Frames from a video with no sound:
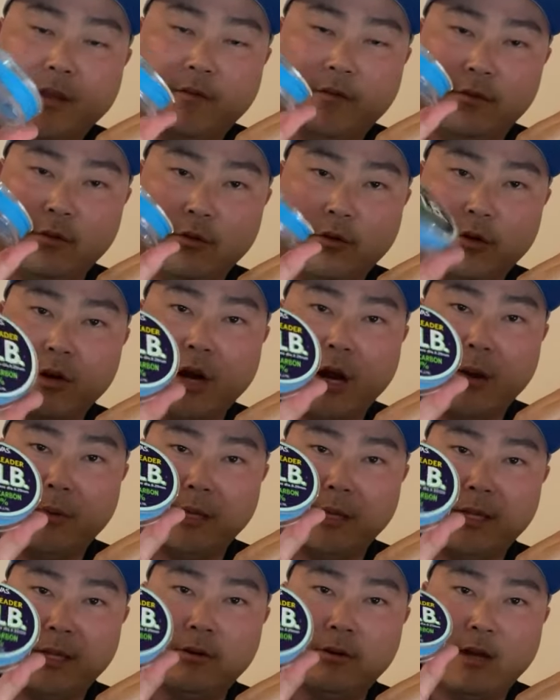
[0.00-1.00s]

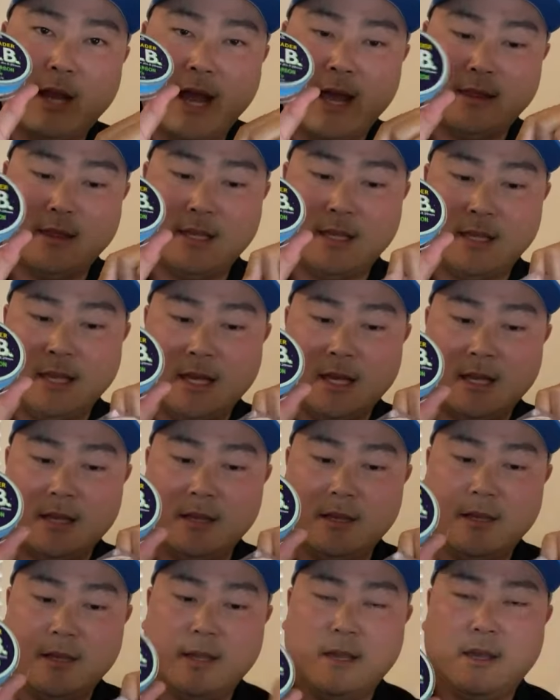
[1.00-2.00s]
fluorocarbon leader at the
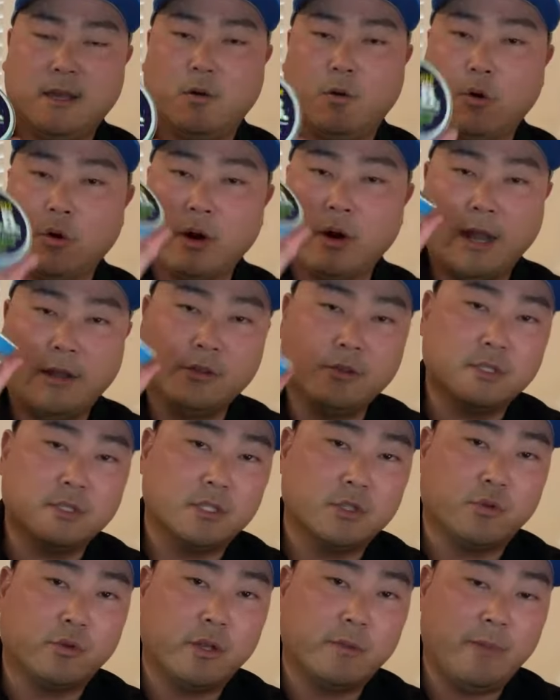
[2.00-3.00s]
end, or I'll use a
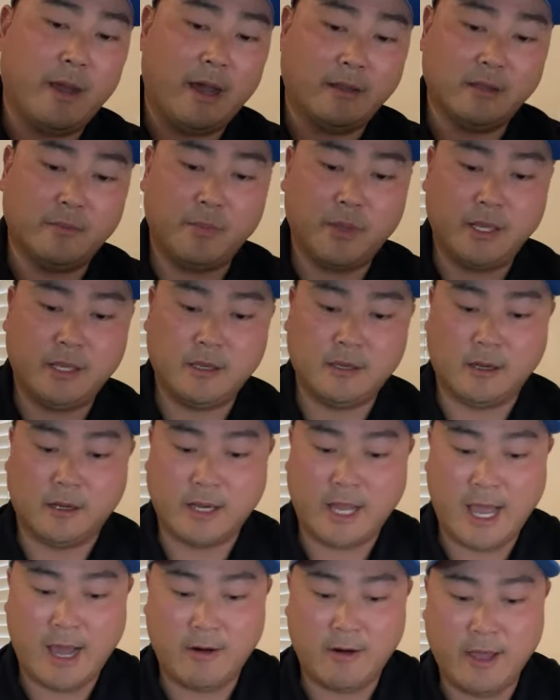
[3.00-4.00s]
20 pound, depending on
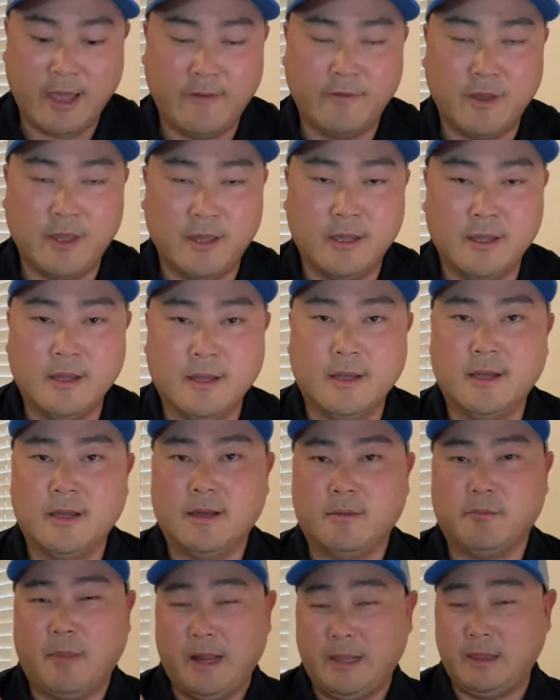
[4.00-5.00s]
how heavy
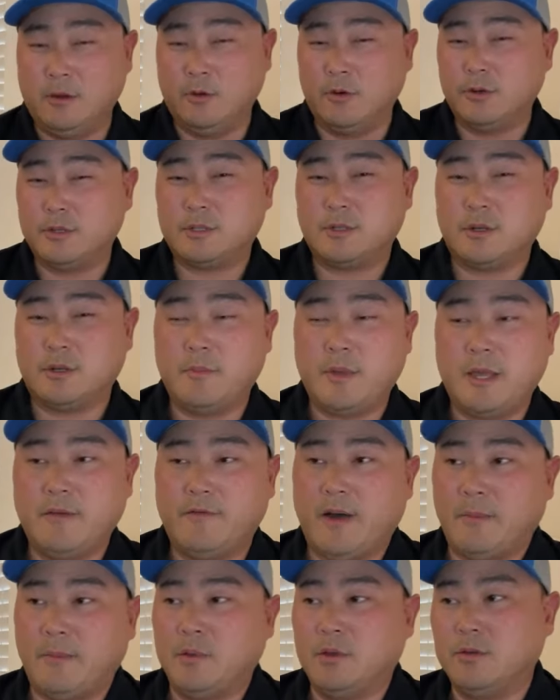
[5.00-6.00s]
my lure is going to be. If
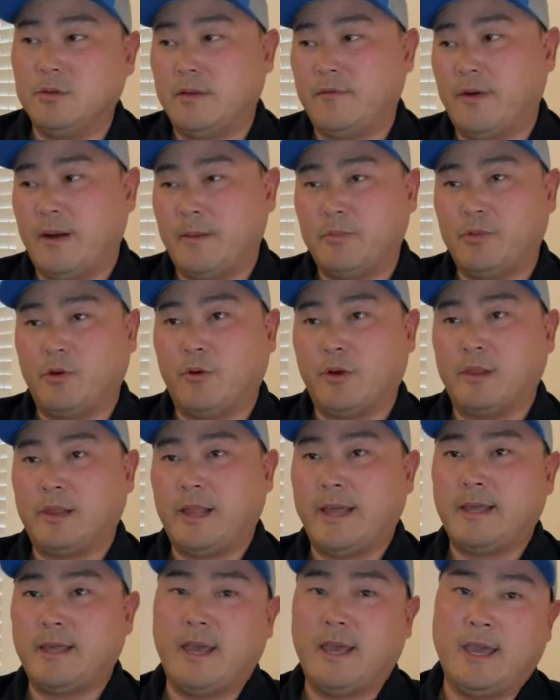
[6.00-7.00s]
I'm throwing
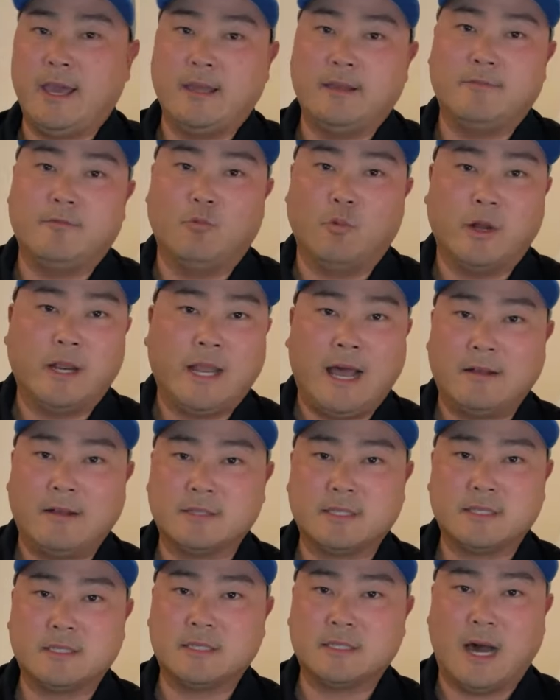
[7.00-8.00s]
like a 1
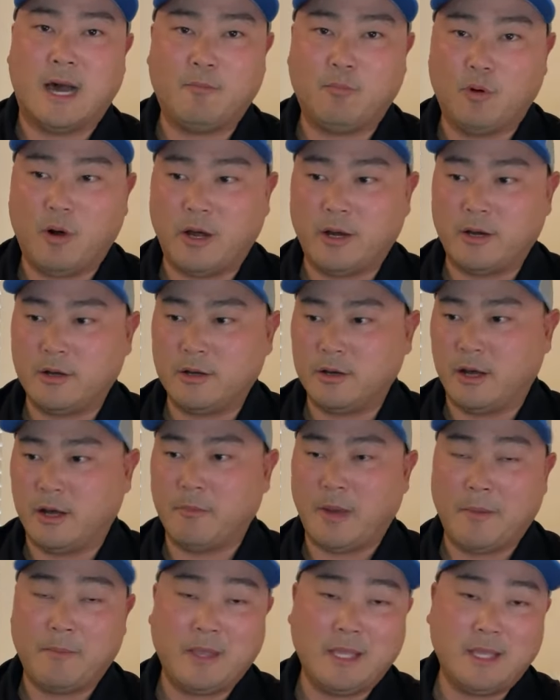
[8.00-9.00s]
ounce top water on
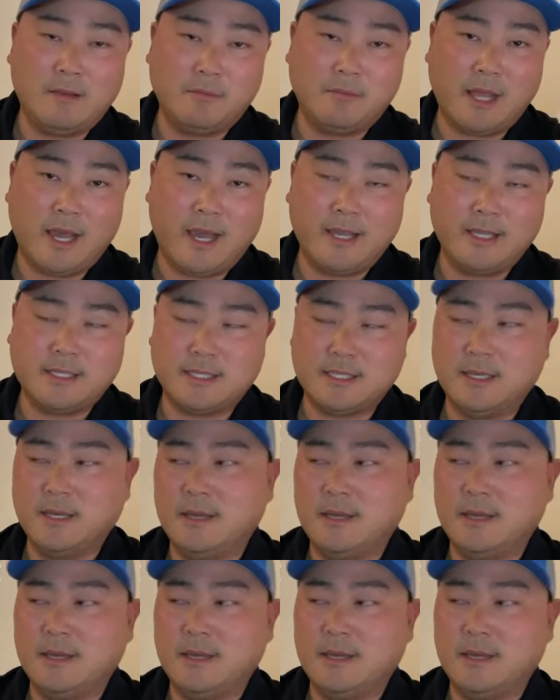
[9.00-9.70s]
my medium light,